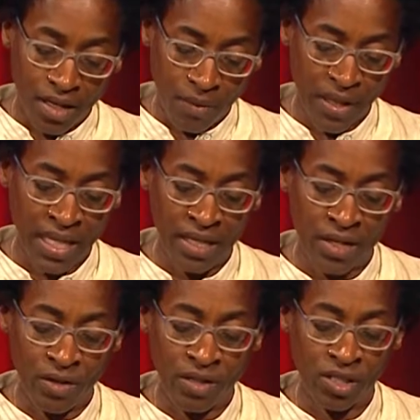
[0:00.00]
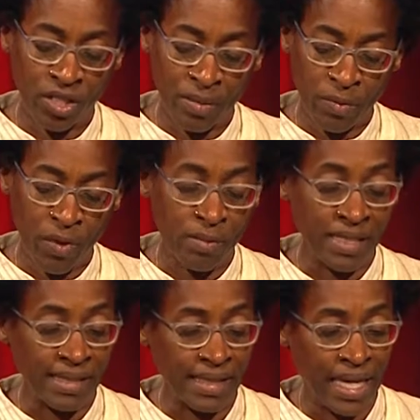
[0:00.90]
We didn't know the German
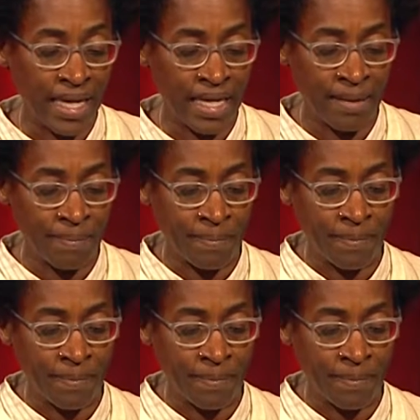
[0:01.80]
woman's name.